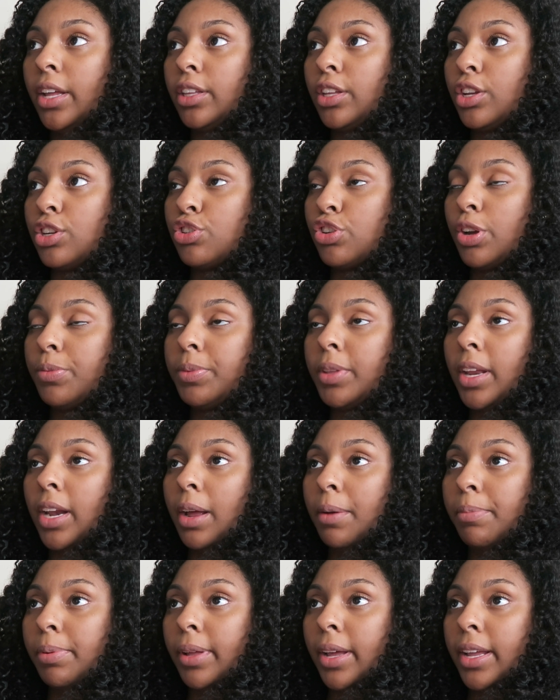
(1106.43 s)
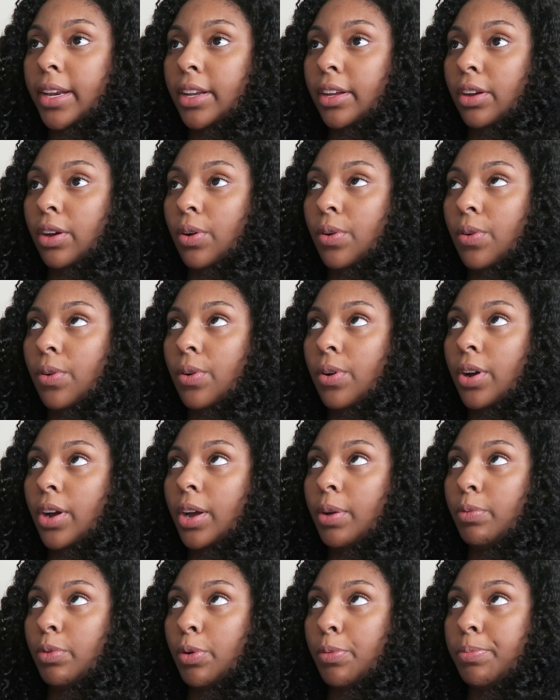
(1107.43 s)
The trip that I'm planning to go
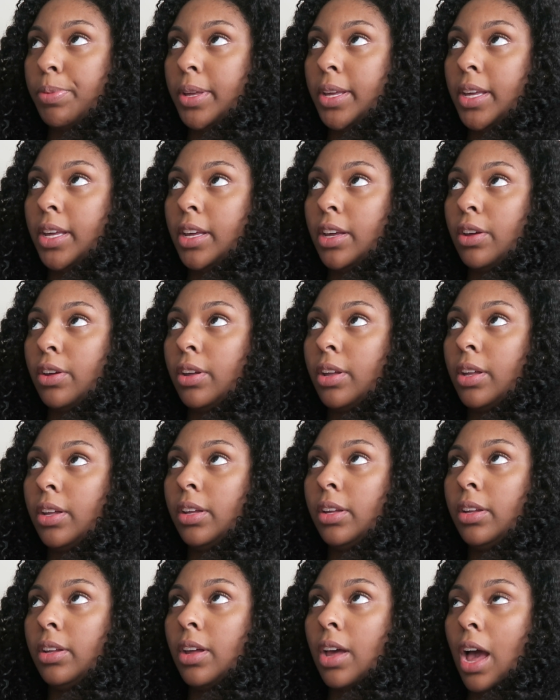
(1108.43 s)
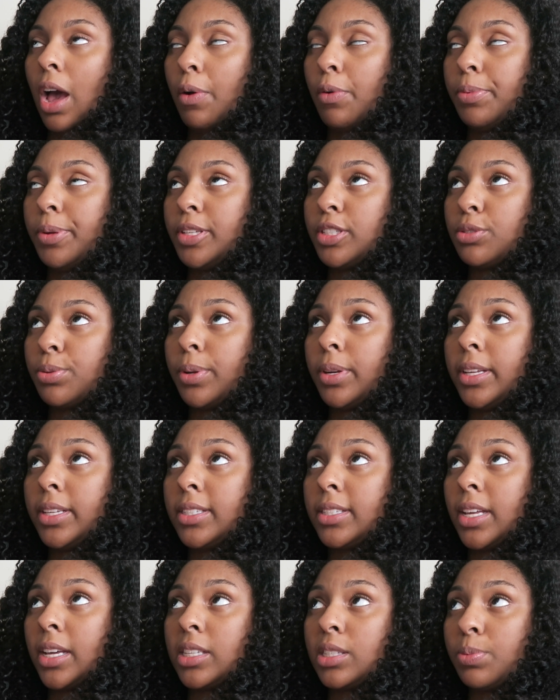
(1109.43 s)
on will be, I'll be
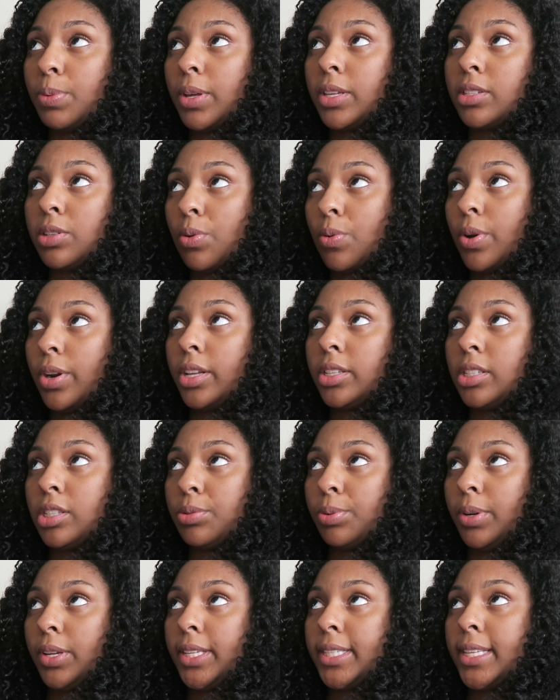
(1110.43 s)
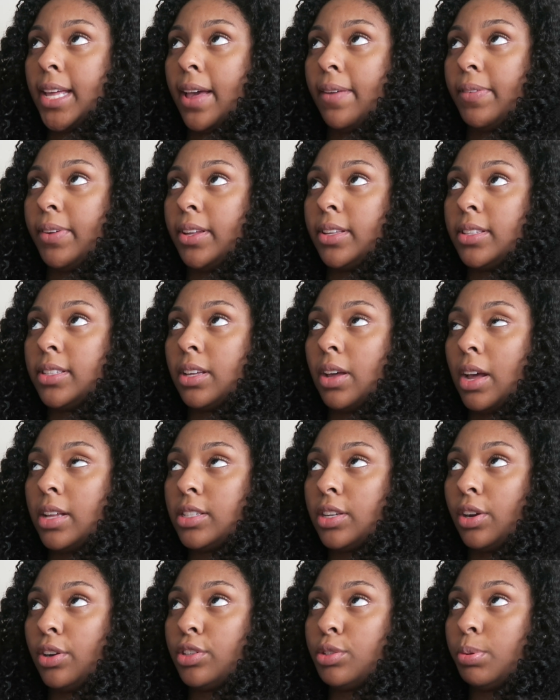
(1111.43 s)
26 weeks going into 27. So I
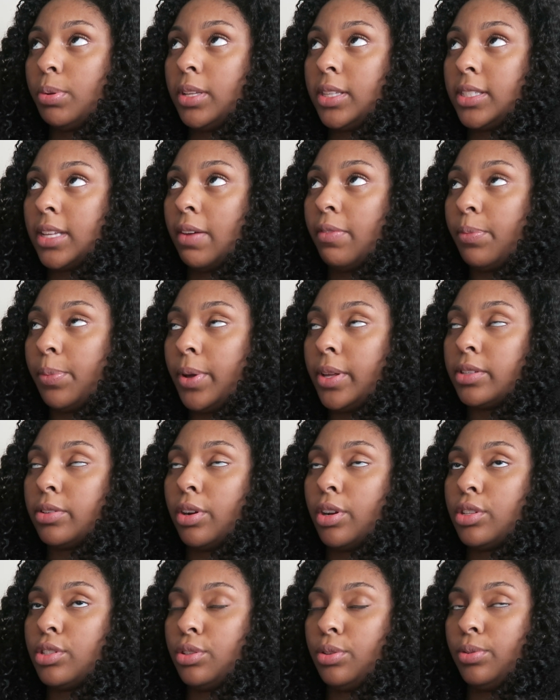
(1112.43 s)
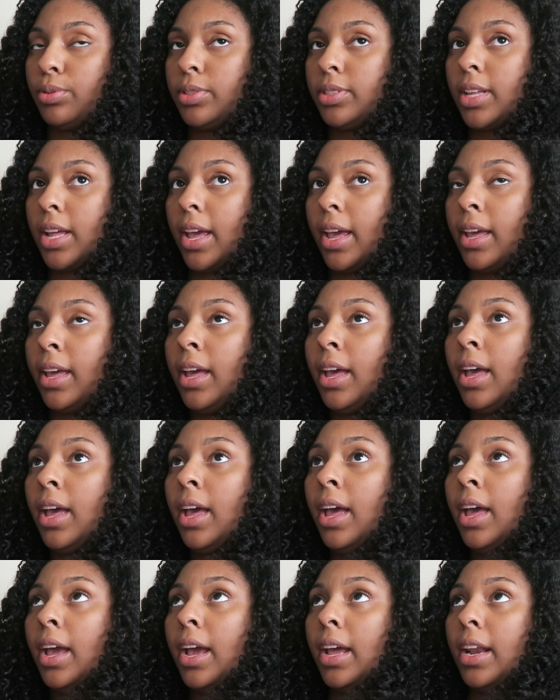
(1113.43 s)
turn 27 weeks on a Tuesday,
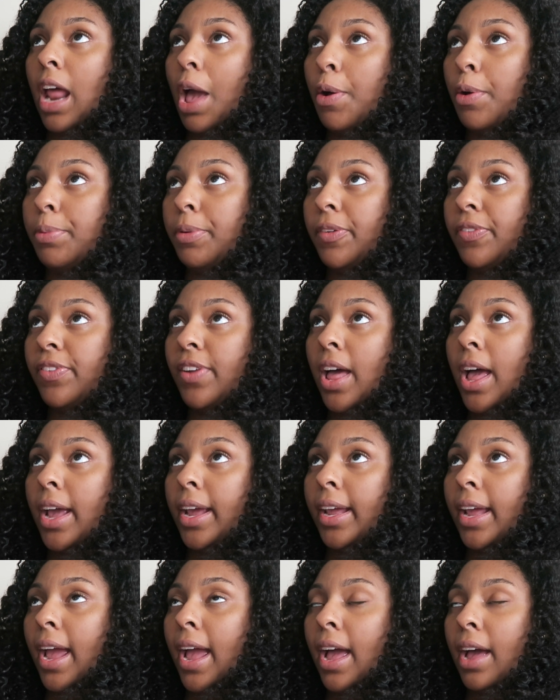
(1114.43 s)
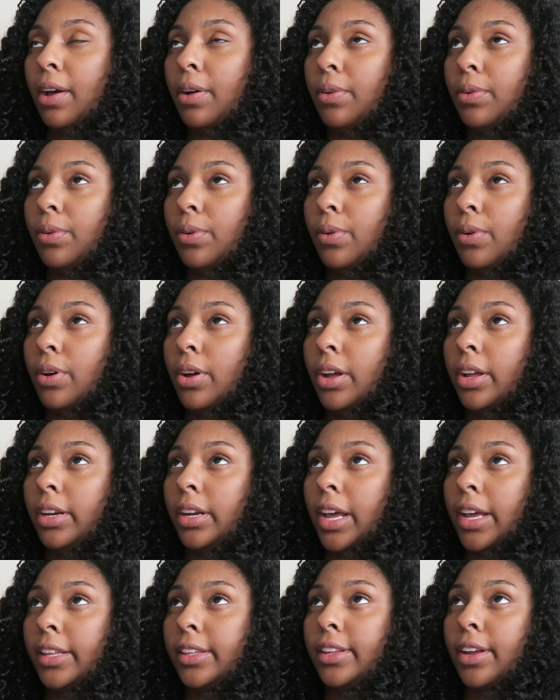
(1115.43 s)
and I'll be flying out on
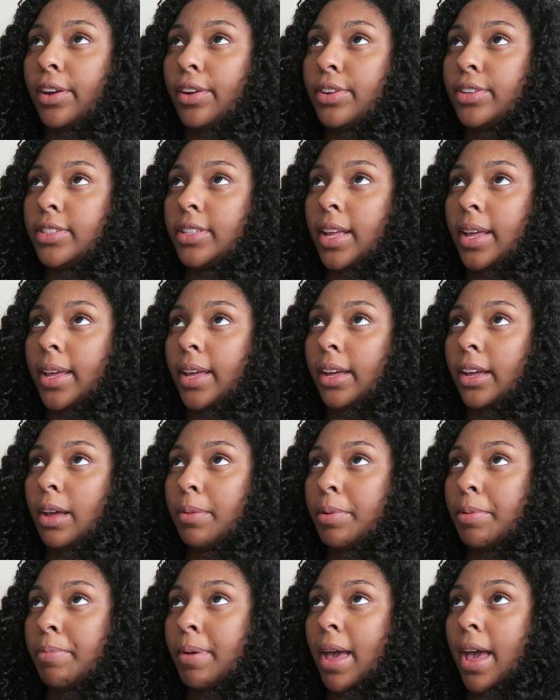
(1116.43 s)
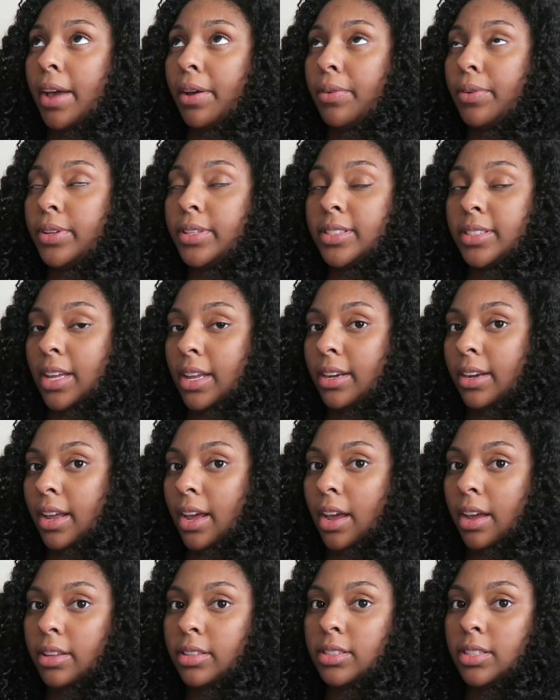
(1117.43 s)
like Thursday and coming back on
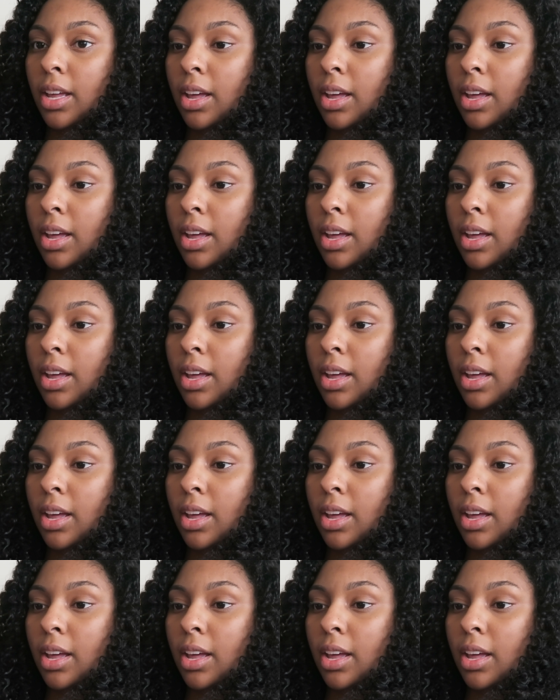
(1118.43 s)
Sunday.